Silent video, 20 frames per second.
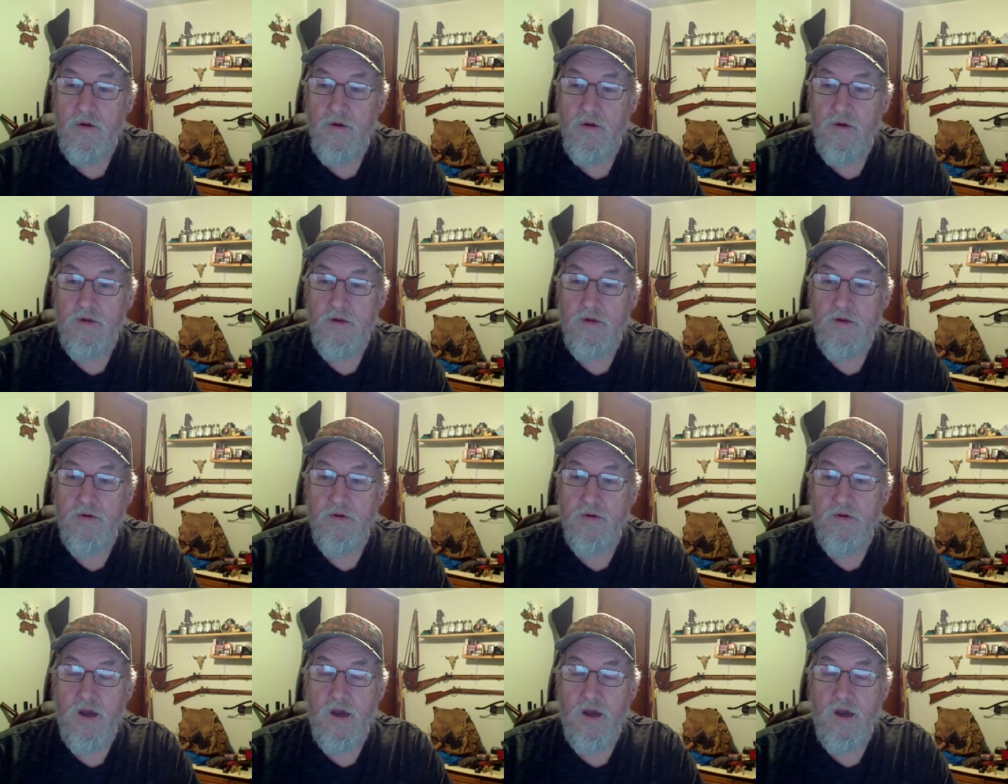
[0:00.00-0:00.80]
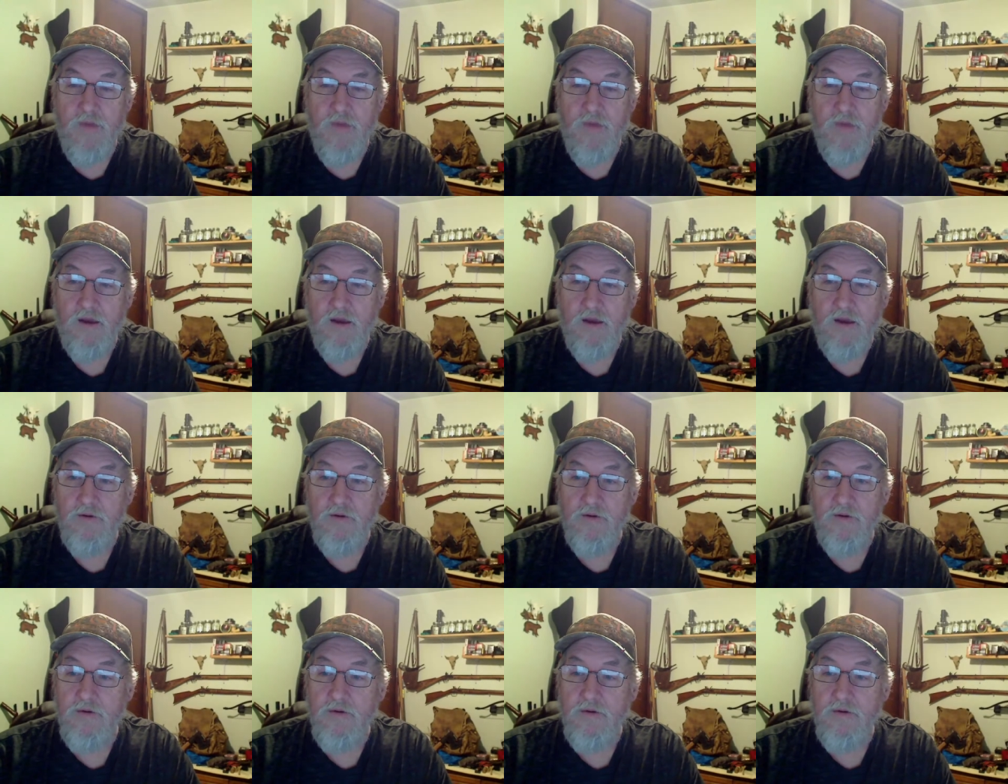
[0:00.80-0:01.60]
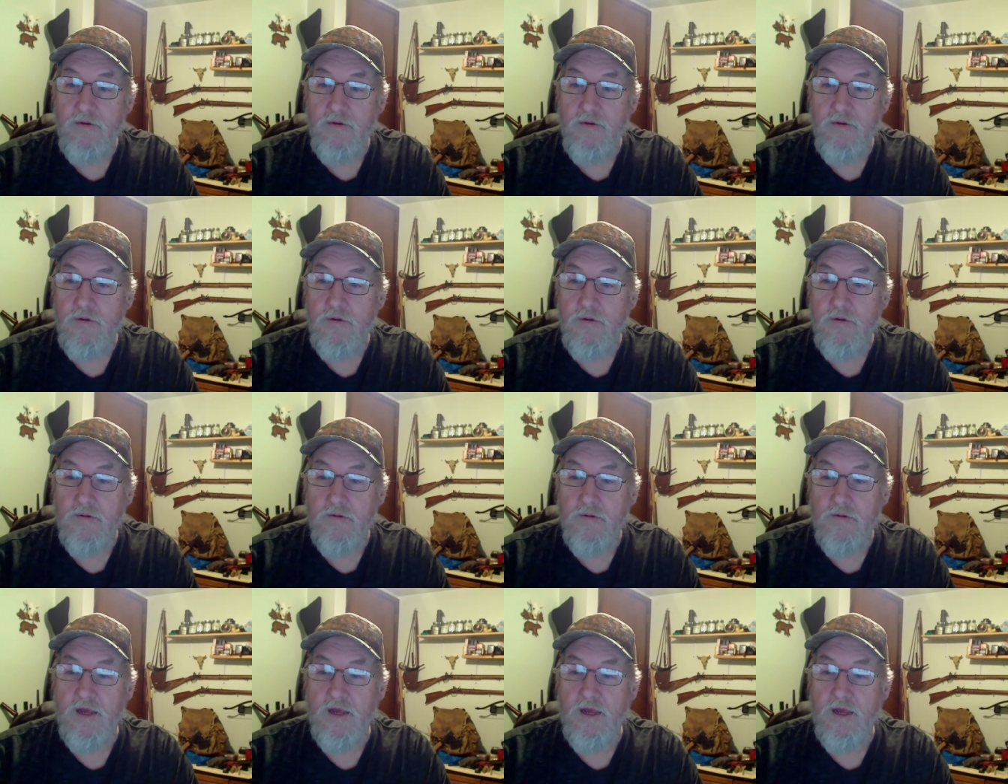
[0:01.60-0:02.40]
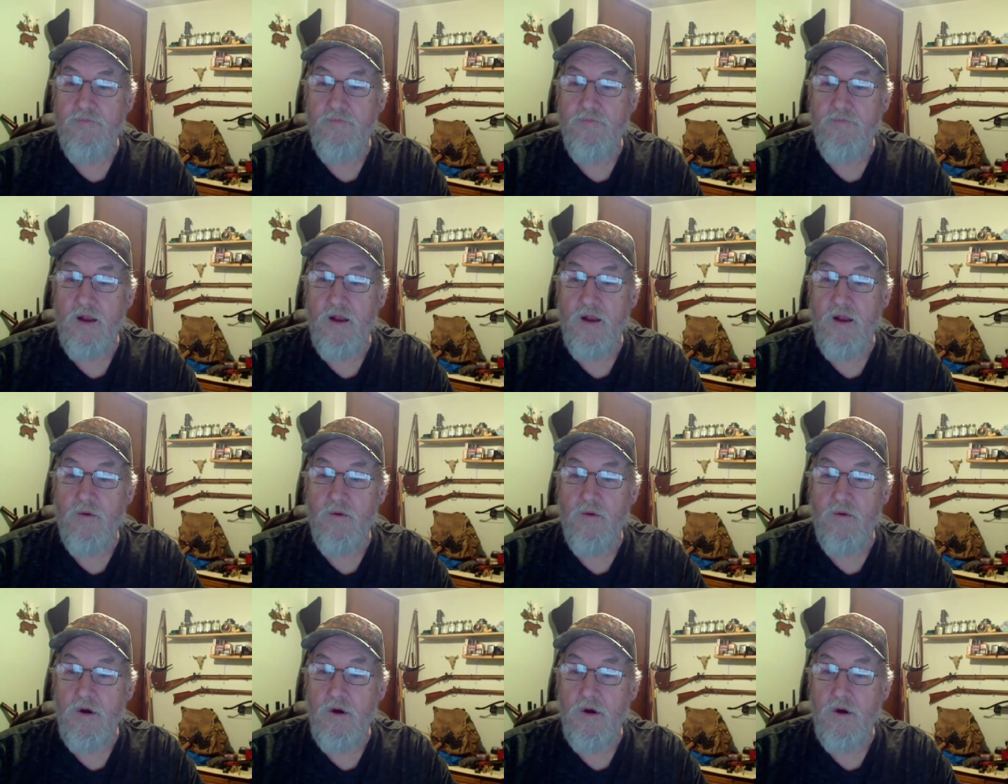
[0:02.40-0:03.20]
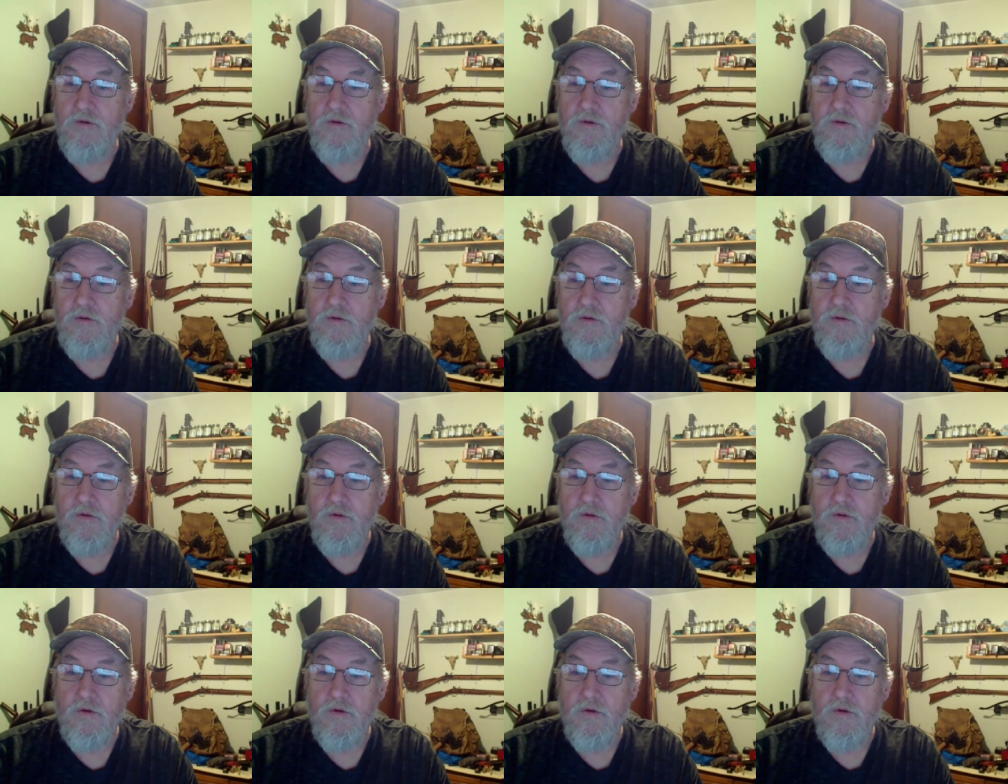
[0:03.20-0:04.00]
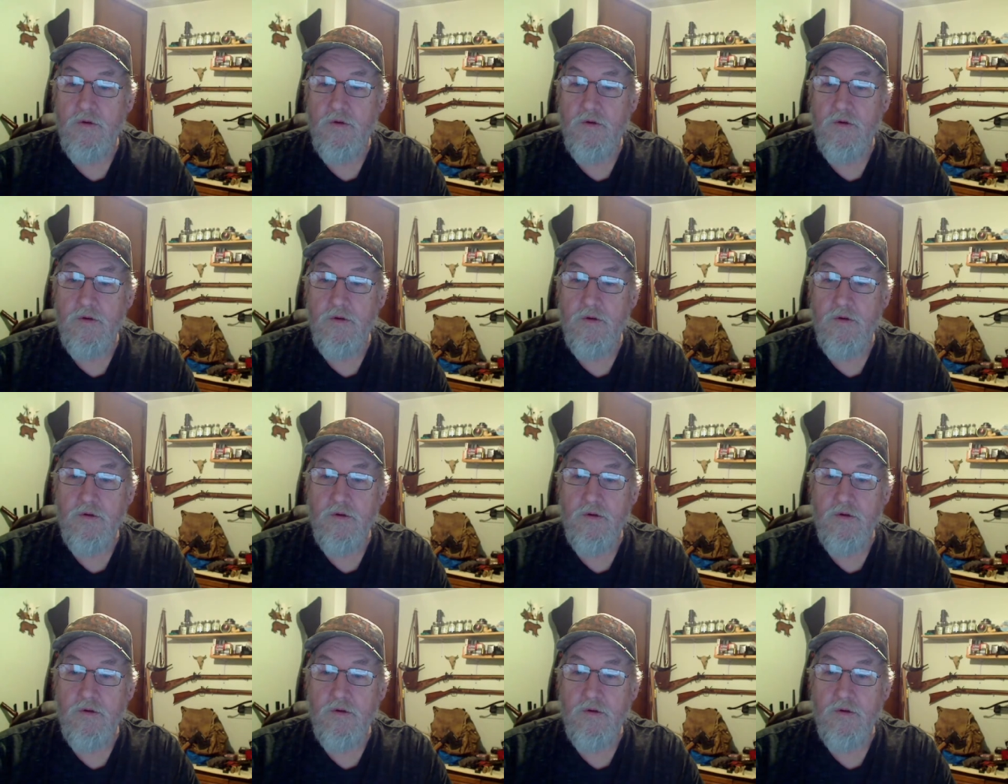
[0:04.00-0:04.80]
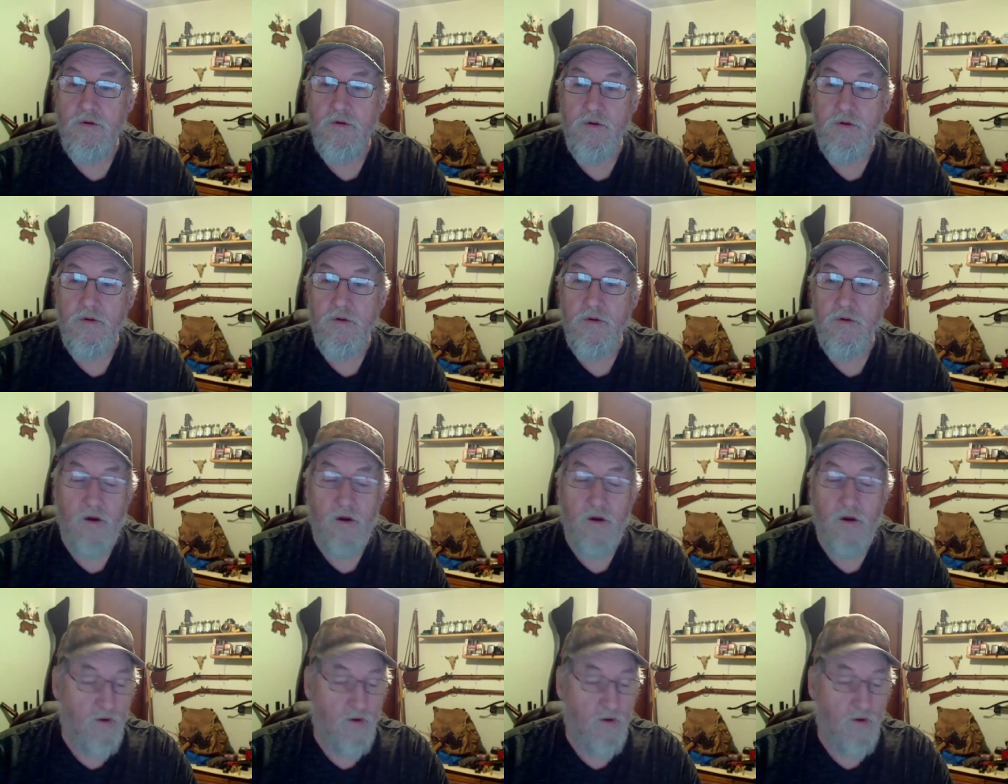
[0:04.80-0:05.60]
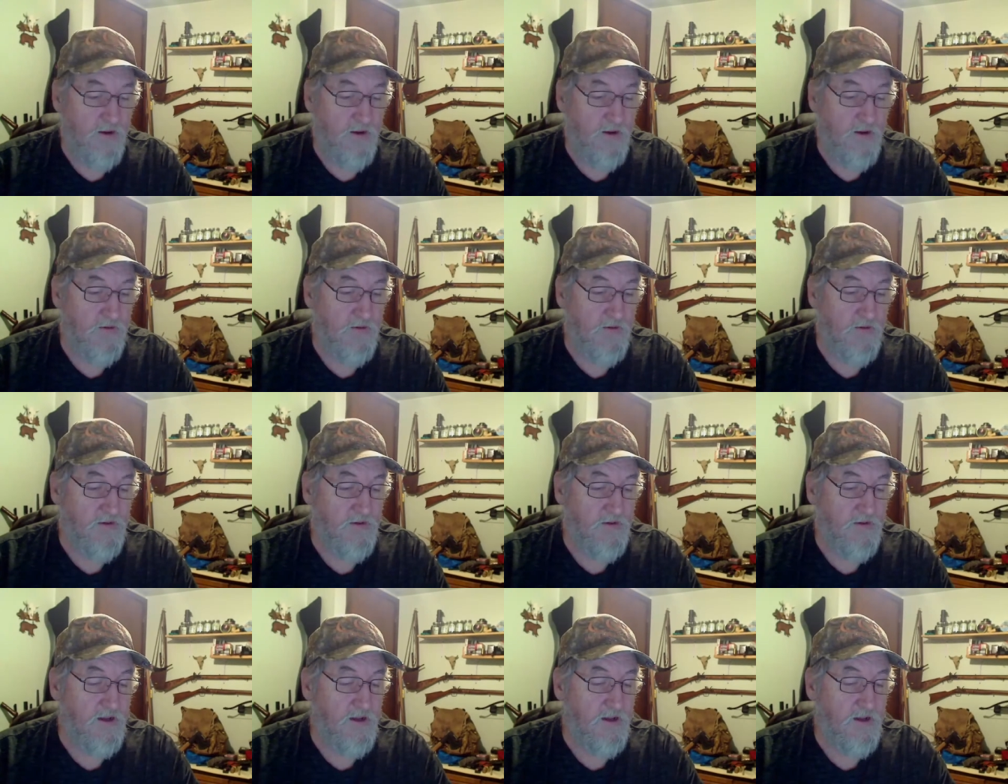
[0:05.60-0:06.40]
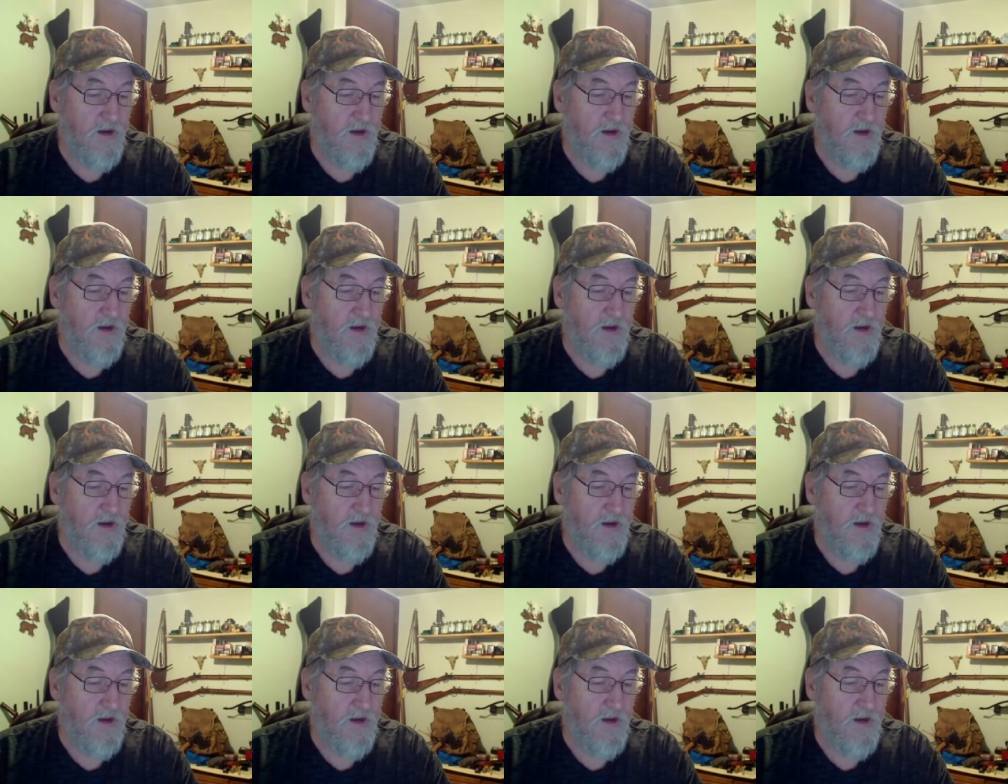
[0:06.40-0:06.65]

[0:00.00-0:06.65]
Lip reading: I still got back issues. Ain't as bad as it was. And this arthritis is kicking my